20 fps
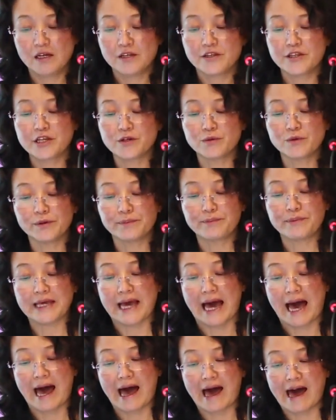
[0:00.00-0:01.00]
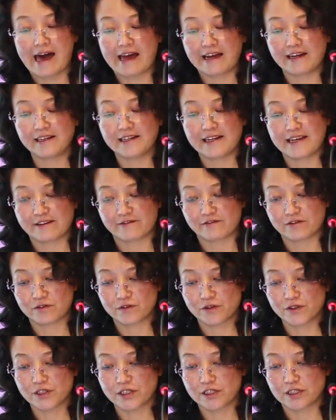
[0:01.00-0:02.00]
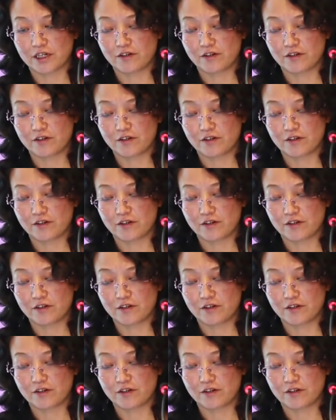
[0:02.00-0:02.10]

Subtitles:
There will be high levels